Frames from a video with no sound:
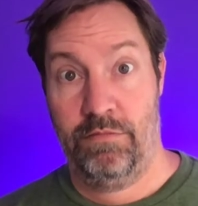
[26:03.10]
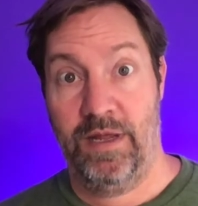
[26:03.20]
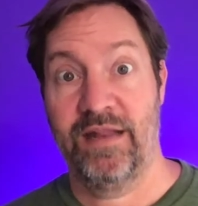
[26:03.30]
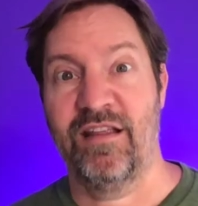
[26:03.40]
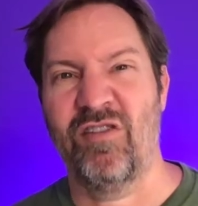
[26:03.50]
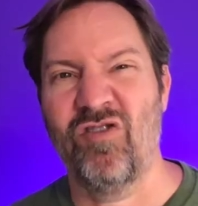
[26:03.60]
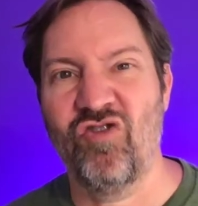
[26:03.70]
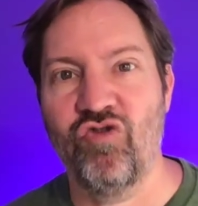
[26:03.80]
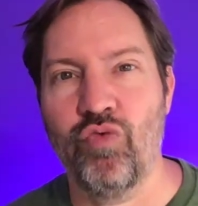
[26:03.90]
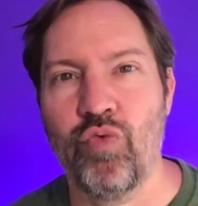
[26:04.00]
and
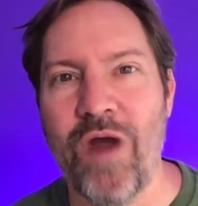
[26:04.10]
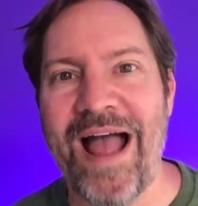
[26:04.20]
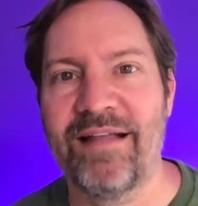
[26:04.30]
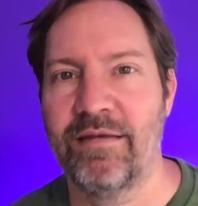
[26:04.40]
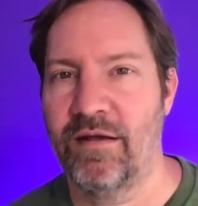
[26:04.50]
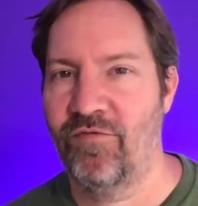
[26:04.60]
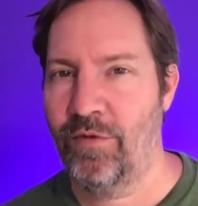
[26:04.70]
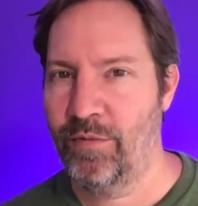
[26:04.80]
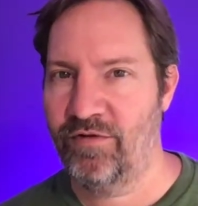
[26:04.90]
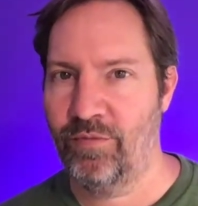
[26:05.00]
distracted from
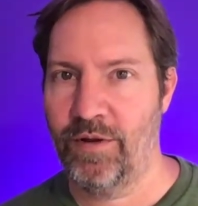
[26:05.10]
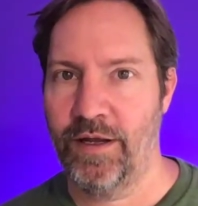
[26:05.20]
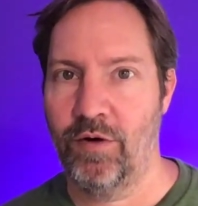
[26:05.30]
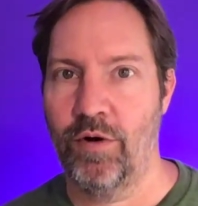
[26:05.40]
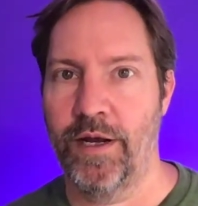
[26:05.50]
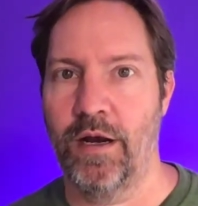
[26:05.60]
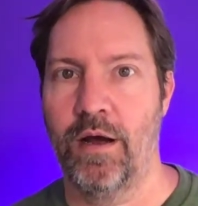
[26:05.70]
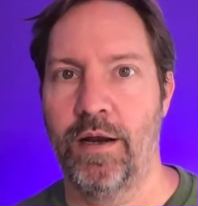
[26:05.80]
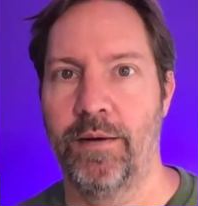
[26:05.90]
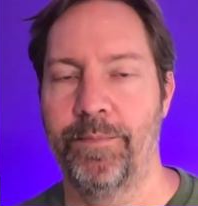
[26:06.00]
what's really going
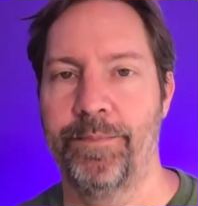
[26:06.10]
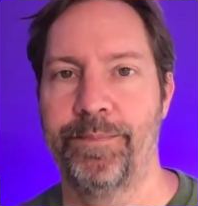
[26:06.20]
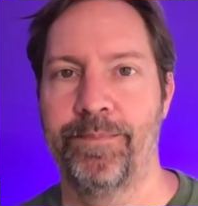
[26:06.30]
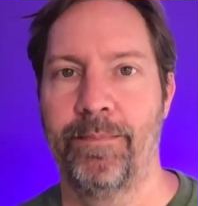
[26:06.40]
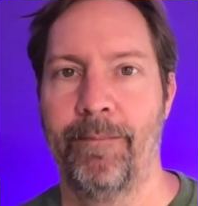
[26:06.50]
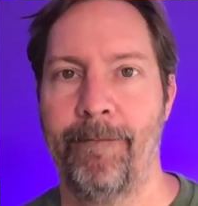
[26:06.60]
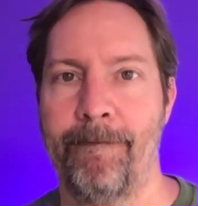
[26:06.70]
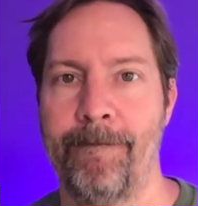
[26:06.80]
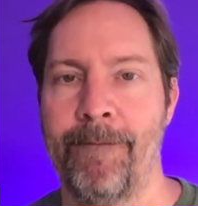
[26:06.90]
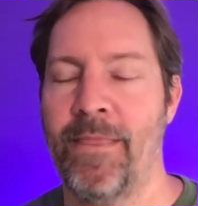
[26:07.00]
on.
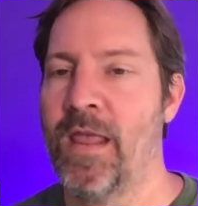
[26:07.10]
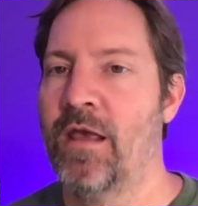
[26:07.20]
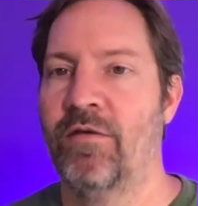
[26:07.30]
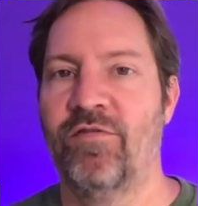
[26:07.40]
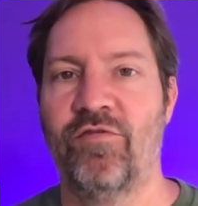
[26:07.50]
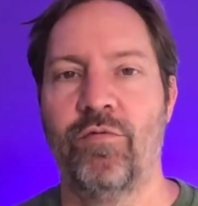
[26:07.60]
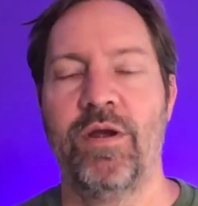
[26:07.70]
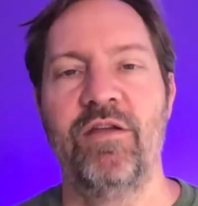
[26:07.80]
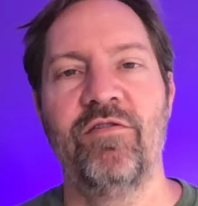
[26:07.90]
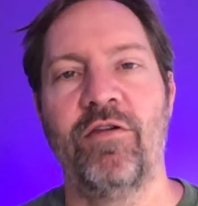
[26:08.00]

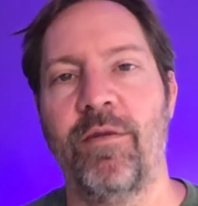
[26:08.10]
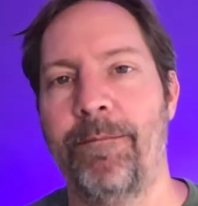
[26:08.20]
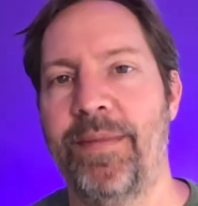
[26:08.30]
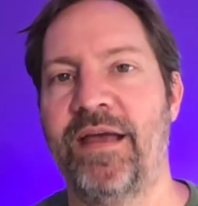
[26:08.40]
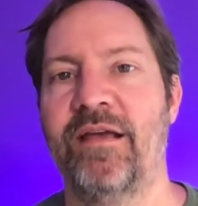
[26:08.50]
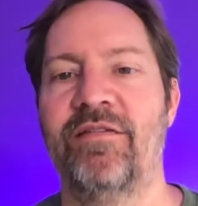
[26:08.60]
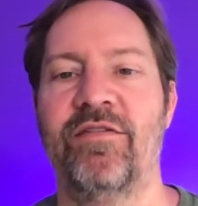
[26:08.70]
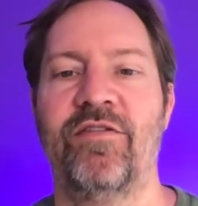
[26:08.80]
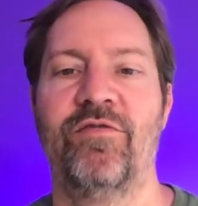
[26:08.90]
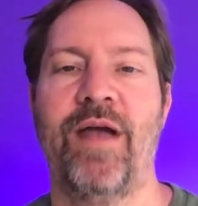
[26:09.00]
Screens are the biggest
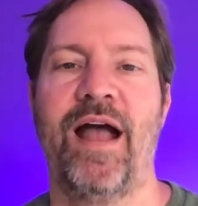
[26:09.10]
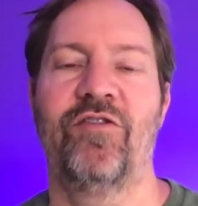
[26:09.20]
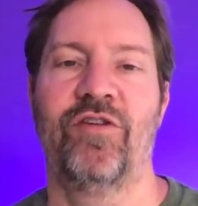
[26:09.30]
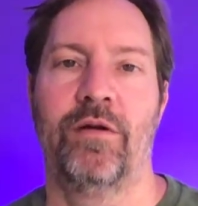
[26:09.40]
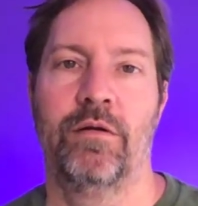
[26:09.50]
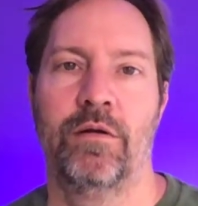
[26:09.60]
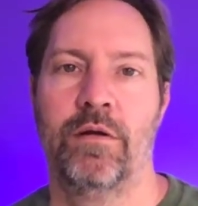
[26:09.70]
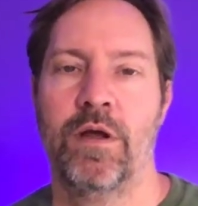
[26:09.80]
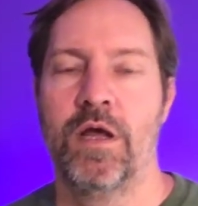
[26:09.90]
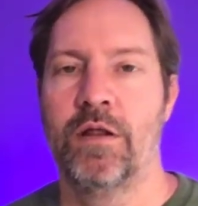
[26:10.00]
distraction.
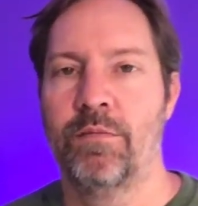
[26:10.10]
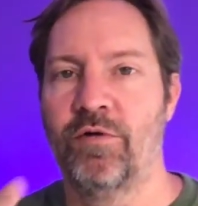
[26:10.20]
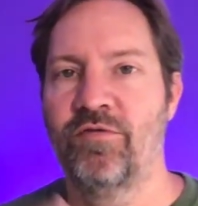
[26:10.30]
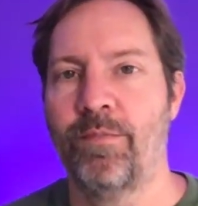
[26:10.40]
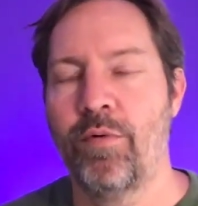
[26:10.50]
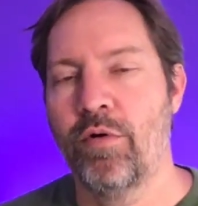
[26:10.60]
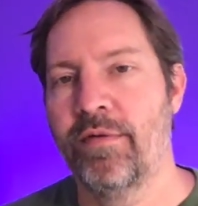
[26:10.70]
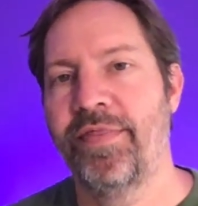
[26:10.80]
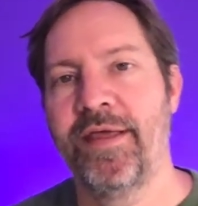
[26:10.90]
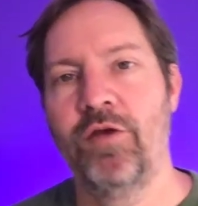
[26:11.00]
The most
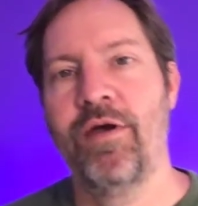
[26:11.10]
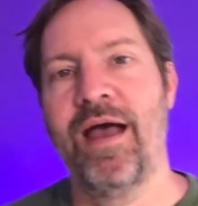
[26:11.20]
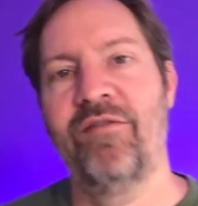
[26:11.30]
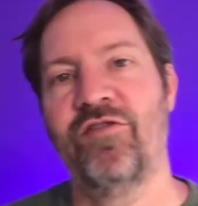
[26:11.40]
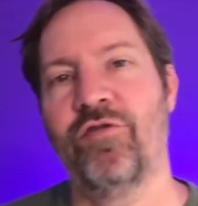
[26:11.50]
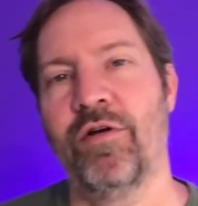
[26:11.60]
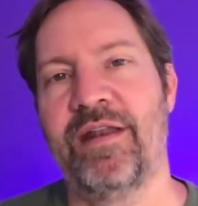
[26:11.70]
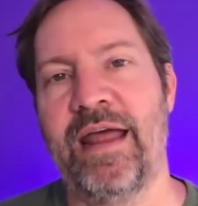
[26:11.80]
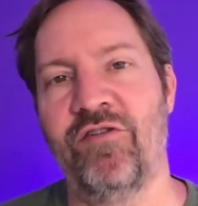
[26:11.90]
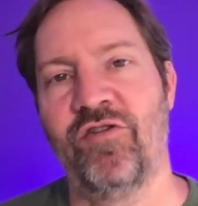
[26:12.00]
important thing you have is your
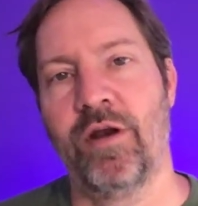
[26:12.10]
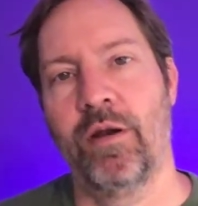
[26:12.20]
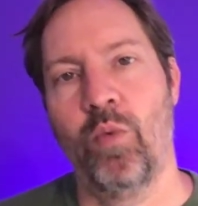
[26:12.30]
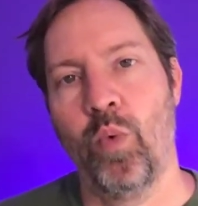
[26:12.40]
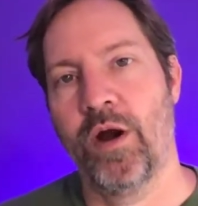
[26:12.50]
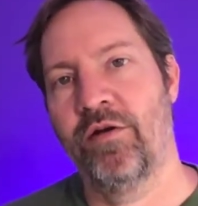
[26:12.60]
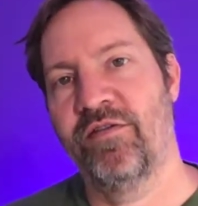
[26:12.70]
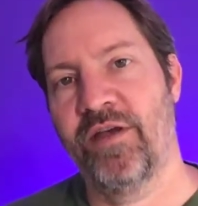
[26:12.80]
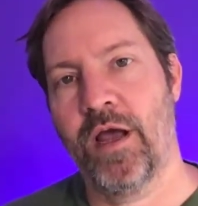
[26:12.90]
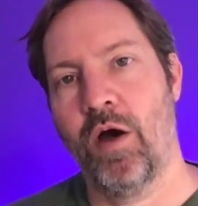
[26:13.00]
attention. Where does
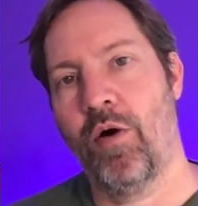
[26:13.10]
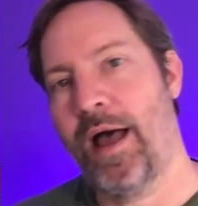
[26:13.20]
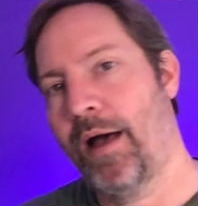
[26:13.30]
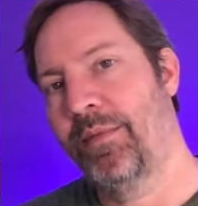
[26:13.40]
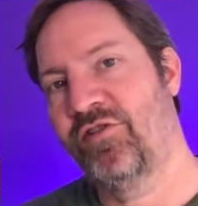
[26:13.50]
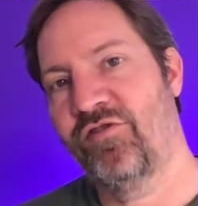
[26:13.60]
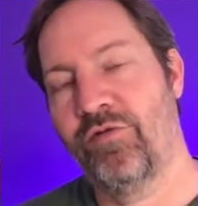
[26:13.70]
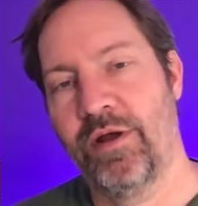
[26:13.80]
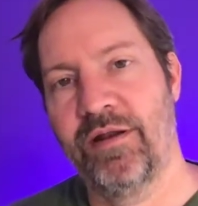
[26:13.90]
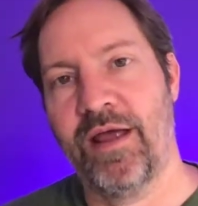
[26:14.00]
it go? How much
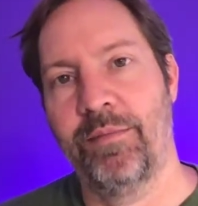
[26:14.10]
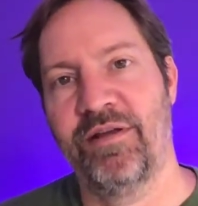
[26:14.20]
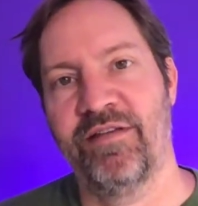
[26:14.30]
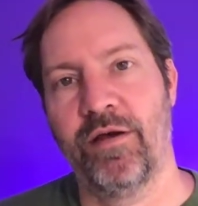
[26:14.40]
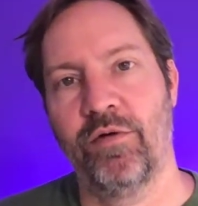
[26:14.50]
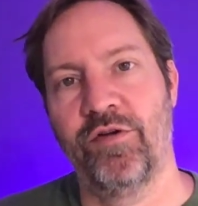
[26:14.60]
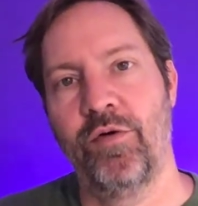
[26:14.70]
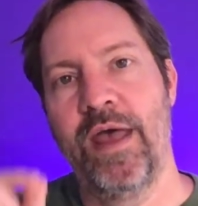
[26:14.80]
screen time does it go to?